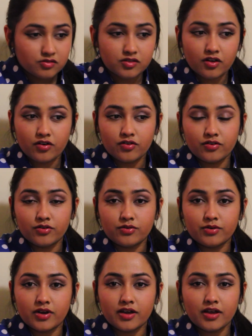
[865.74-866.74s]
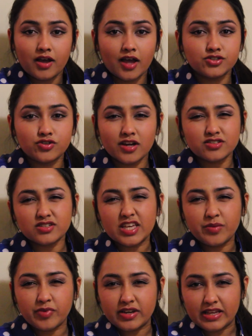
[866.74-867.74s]
So I tried to
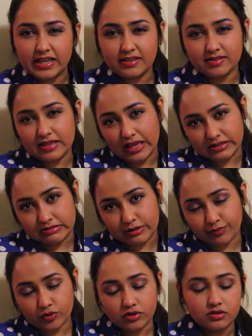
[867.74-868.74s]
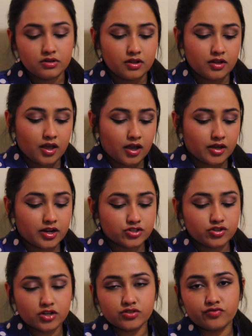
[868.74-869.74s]
keep it easy and simple, and I
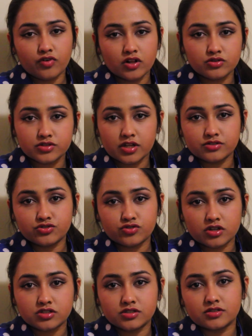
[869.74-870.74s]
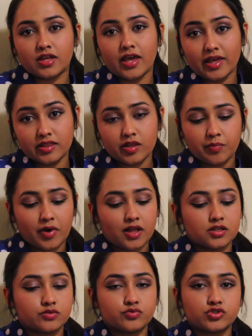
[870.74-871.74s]
tried to follow the instruction in the
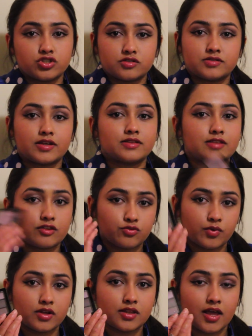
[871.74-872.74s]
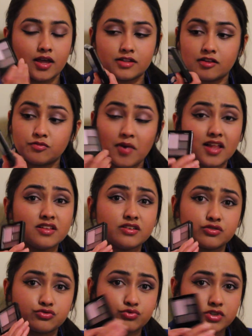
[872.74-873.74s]
palette, which is like this one, and this palette
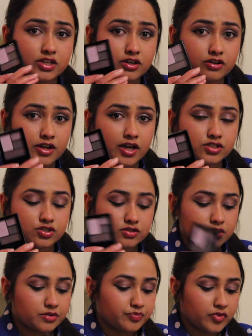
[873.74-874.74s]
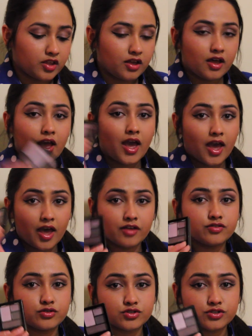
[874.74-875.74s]
is really good actually.
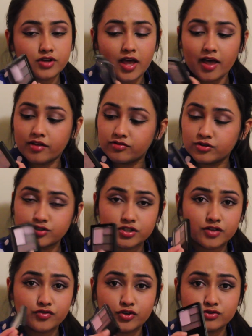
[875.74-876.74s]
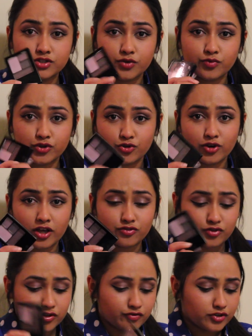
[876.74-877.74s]
As usual, I've used it with you guys
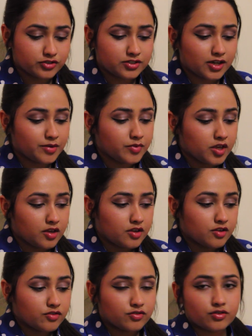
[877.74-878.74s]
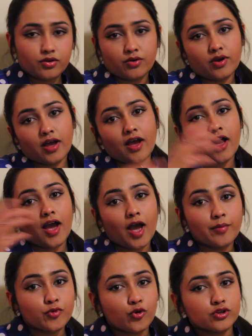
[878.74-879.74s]
for the first time, so
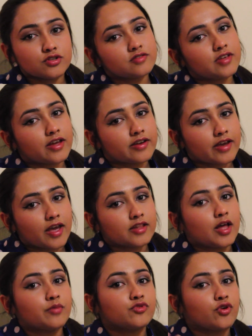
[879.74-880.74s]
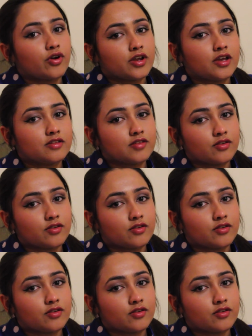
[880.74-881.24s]
I'm going to say it again. I'm sorry, it